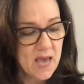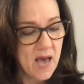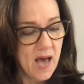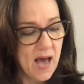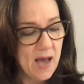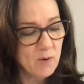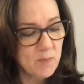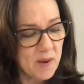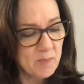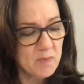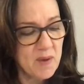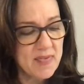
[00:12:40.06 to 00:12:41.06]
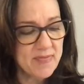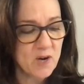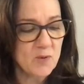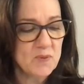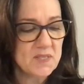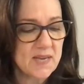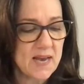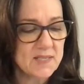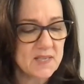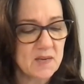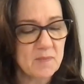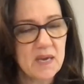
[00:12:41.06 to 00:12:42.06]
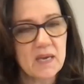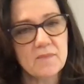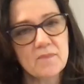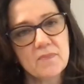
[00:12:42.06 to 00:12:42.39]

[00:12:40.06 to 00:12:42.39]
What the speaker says: I remember my therapist asking me,